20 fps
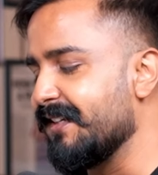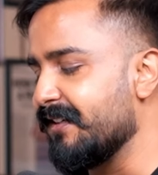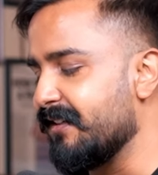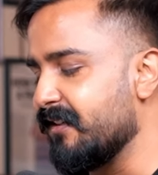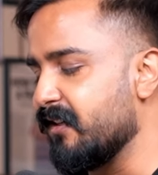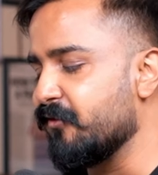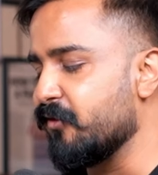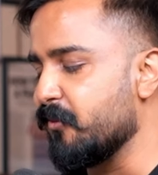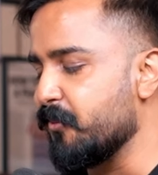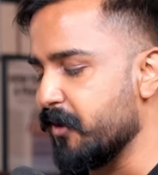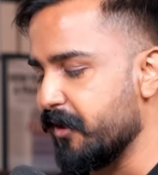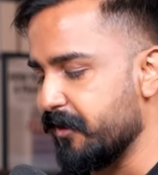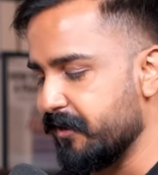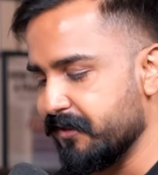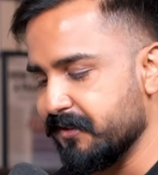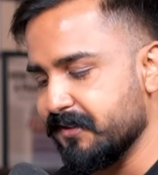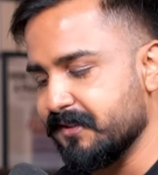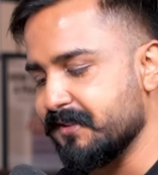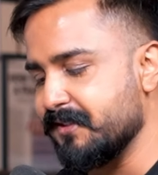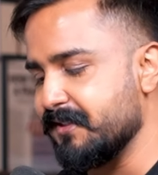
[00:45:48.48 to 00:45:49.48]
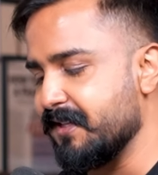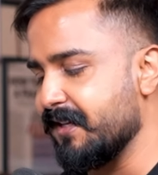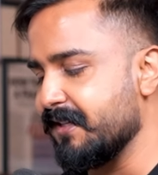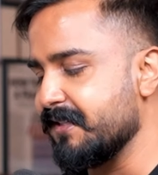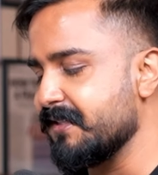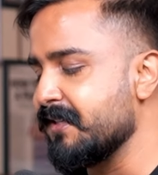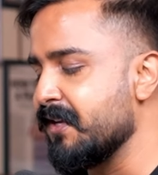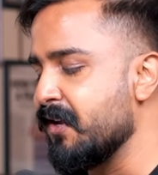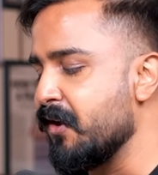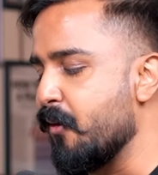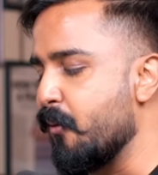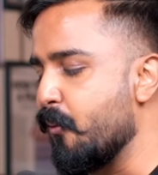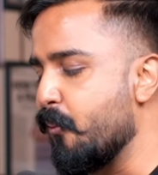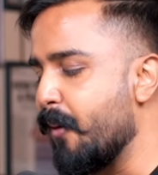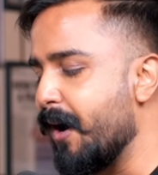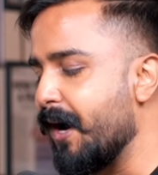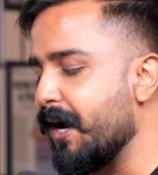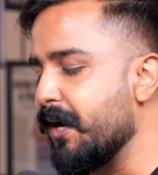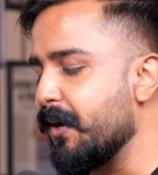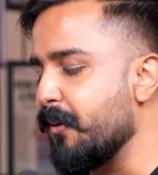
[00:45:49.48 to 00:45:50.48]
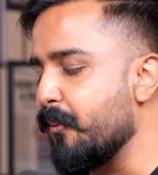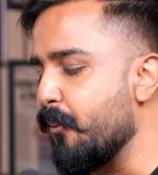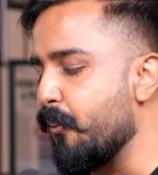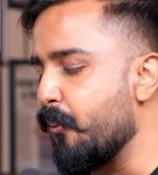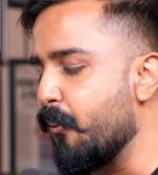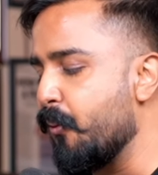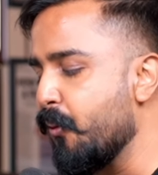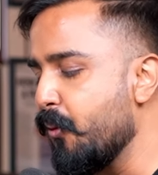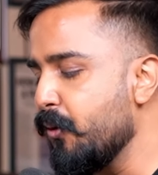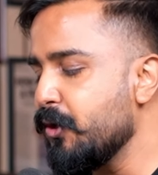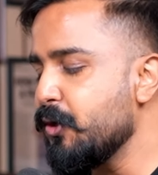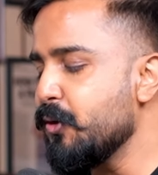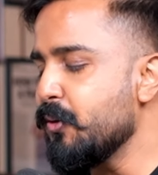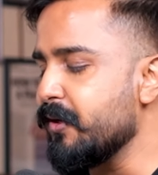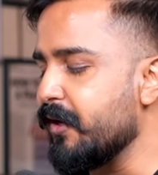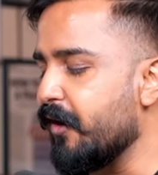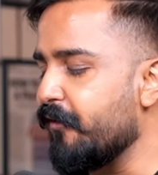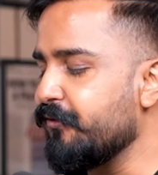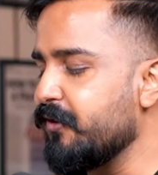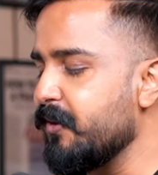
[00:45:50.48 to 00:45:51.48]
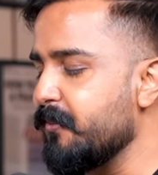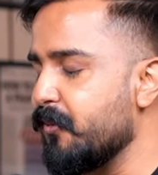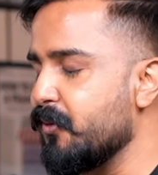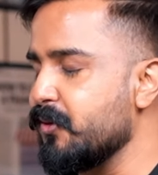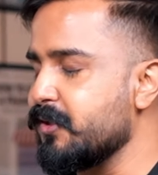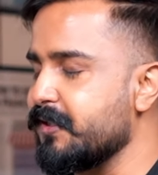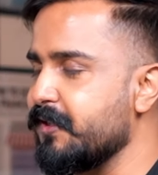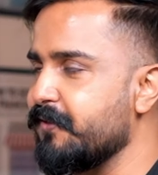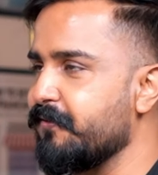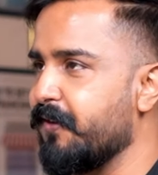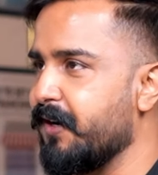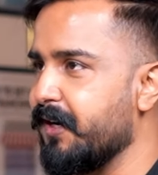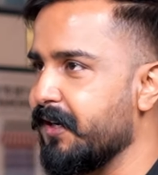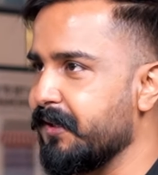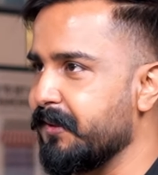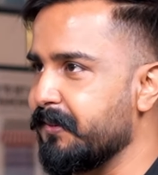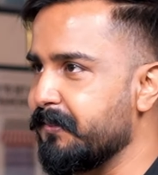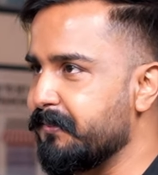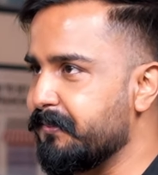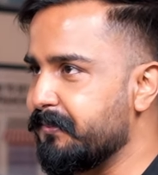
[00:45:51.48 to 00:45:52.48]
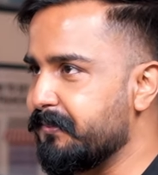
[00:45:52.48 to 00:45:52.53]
Learn from your elders. Nice. Why? Who do you love the most and why?